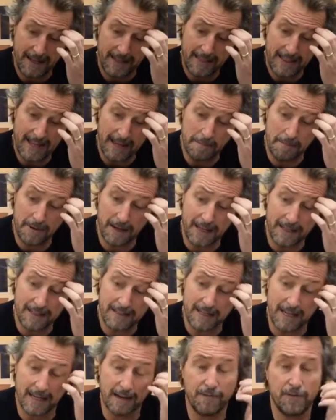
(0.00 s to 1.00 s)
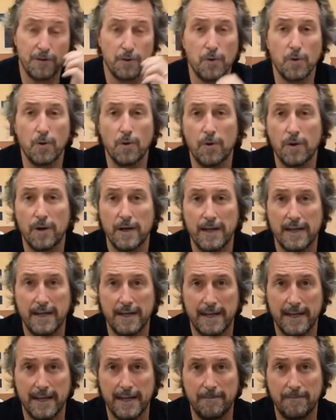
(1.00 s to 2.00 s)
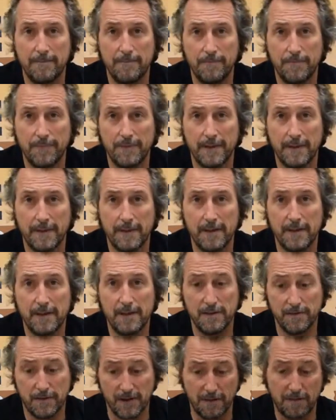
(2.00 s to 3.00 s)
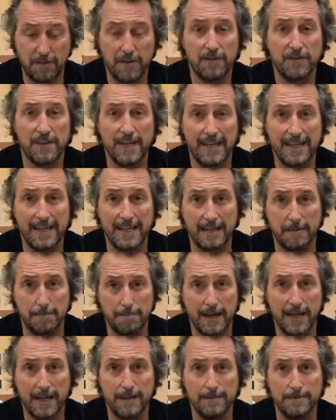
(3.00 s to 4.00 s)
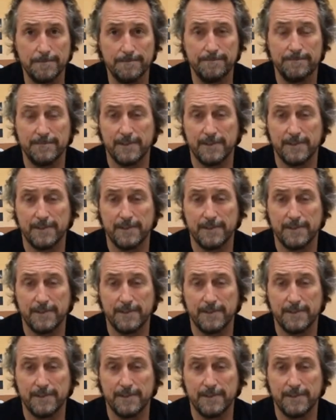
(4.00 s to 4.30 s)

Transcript: that means that if you've got a 15 litre pail,